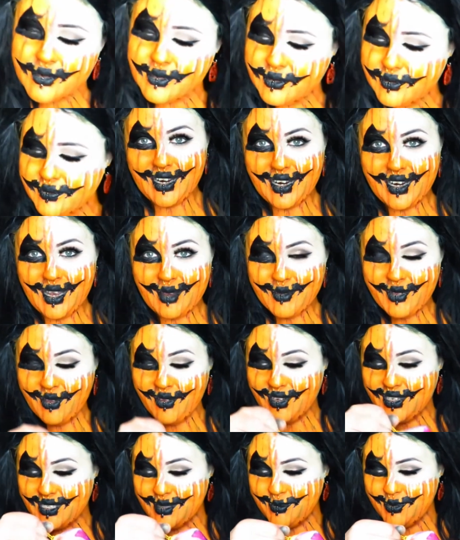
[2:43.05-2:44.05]
So I'm
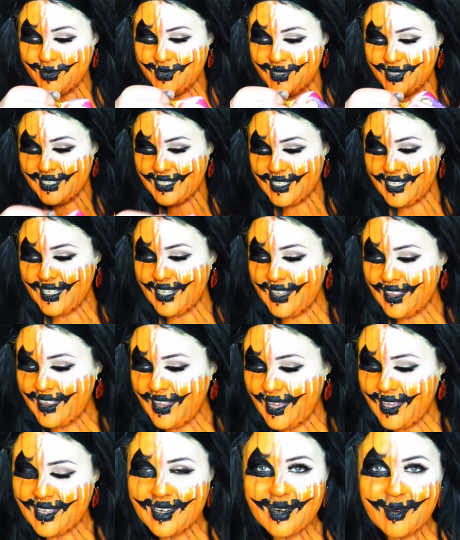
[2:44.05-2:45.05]
going to put
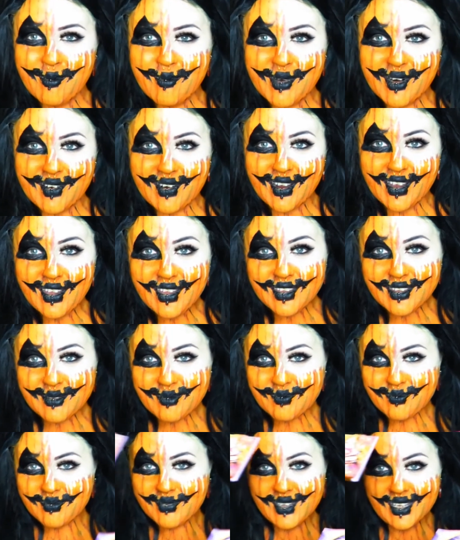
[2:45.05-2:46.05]
that mirror
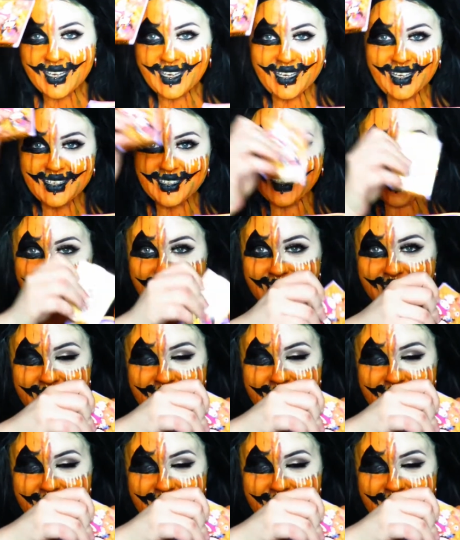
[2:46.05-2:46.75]
in